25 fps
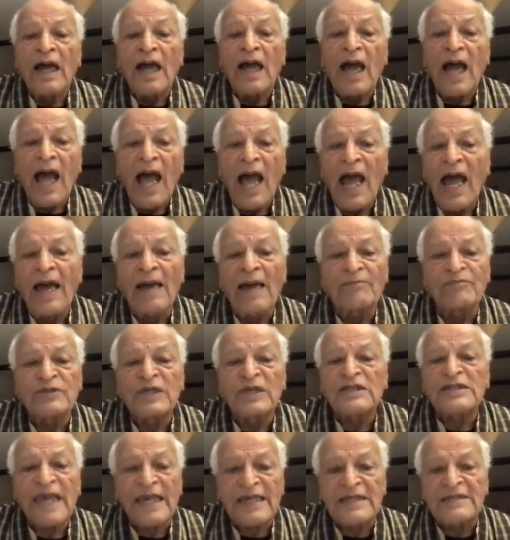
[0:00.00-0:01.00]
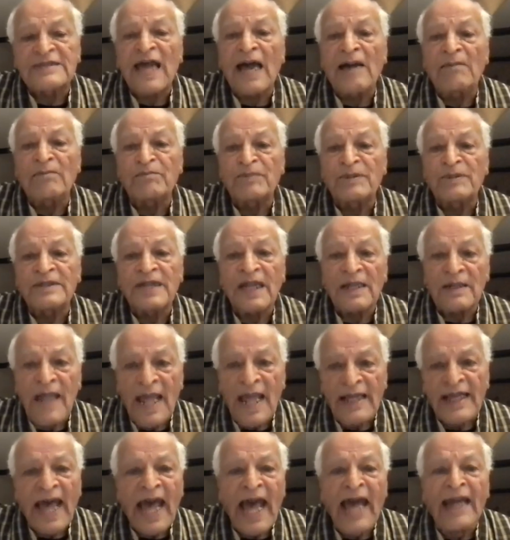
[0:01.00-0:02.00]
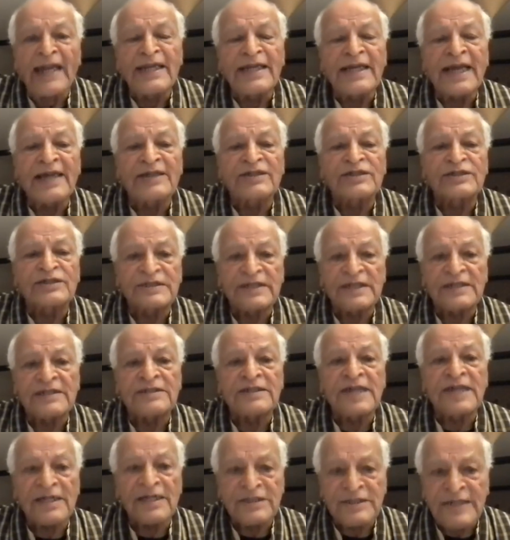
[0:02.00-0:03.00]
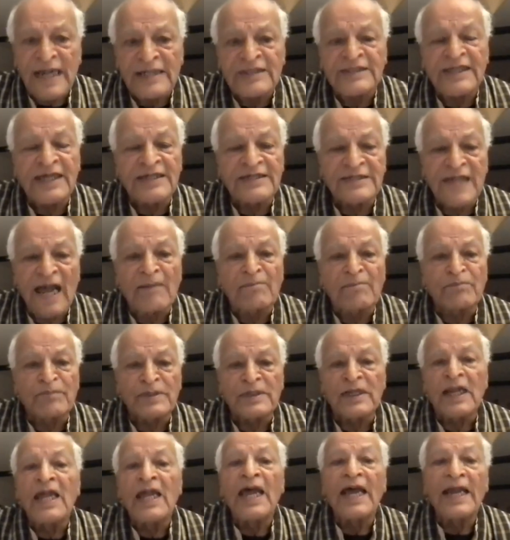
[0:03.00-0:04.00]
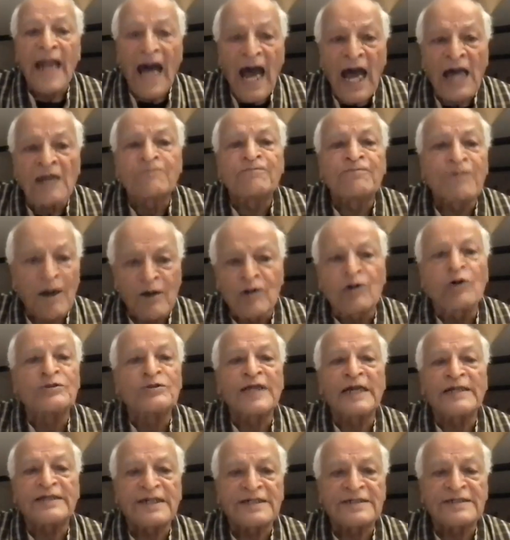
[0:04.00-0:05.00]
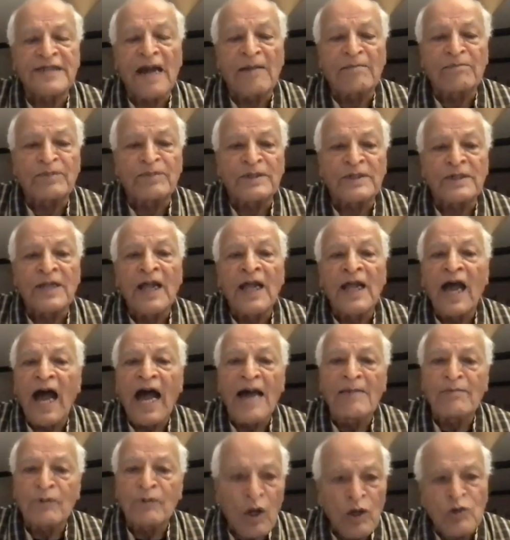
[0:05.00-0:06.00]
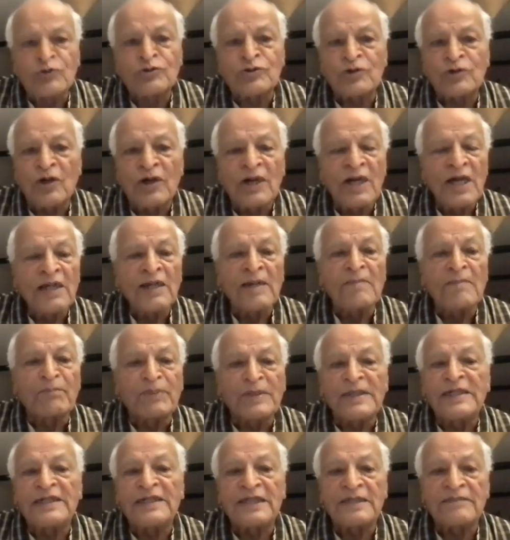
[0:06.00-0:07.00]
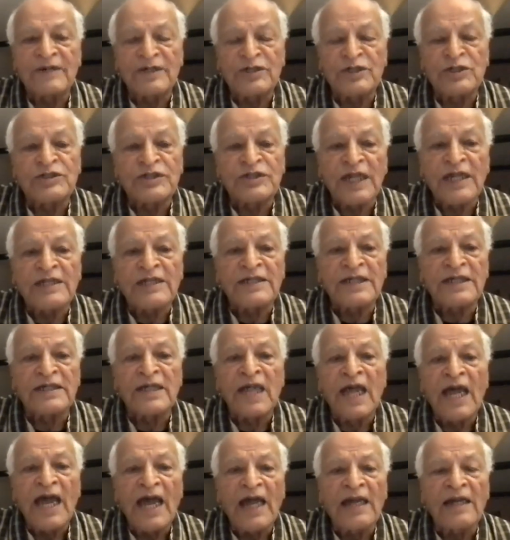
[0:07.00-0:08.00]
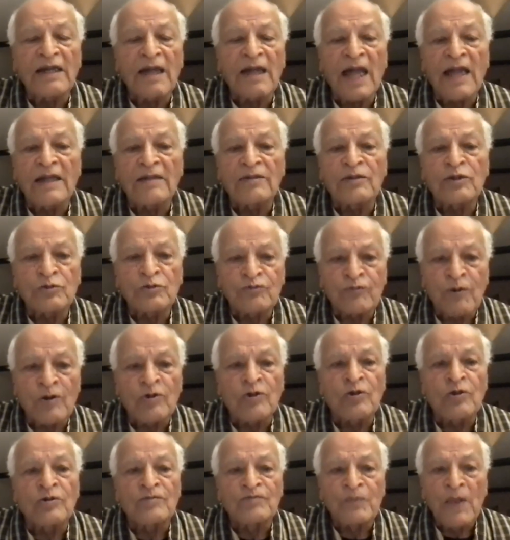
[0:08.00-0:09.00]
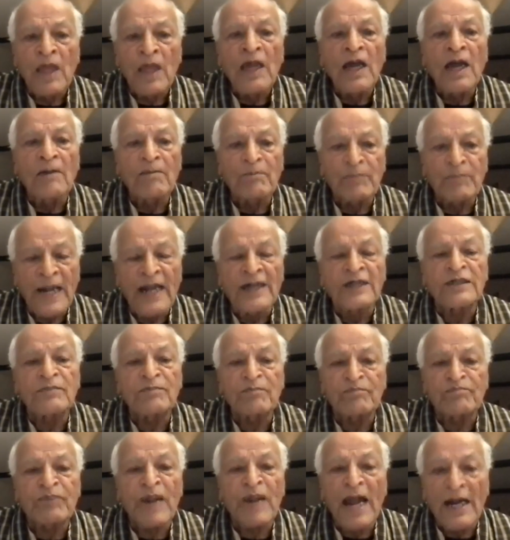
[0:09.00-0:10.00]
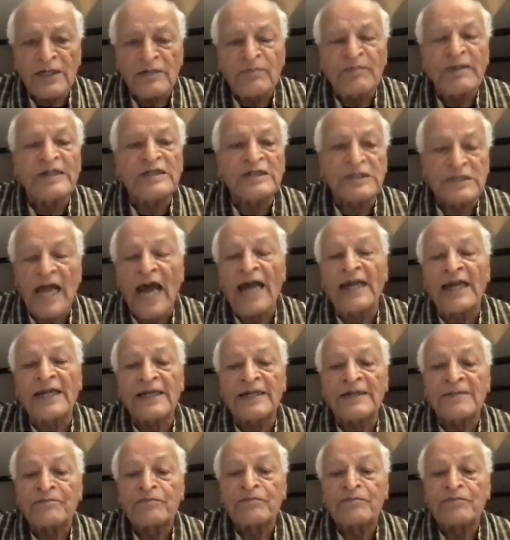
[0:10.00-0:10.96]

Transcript: have this example, like Annie has set, set, the example, and I follow that example. I'm also completely vegetarian, and, and you follow a plant plant-based diet.